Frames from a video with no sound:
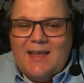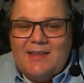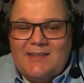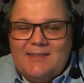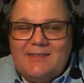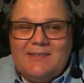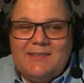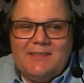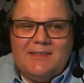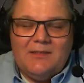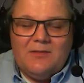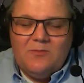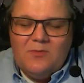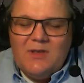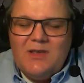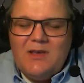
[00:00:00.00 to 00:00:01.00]
And
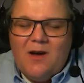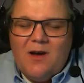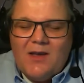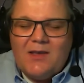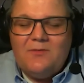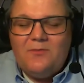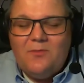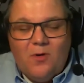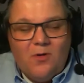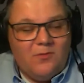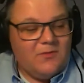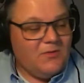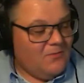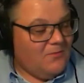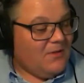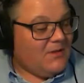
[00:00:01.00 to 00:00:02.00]
we are
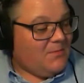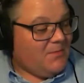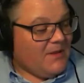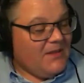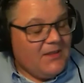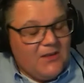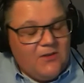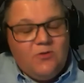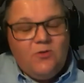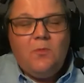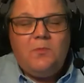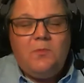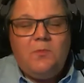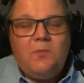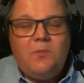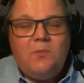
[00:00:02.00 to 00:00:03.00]
involved with printing
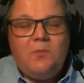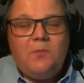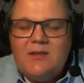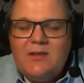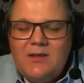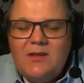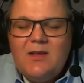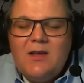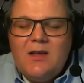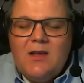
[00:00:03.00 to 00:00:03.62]
cubes and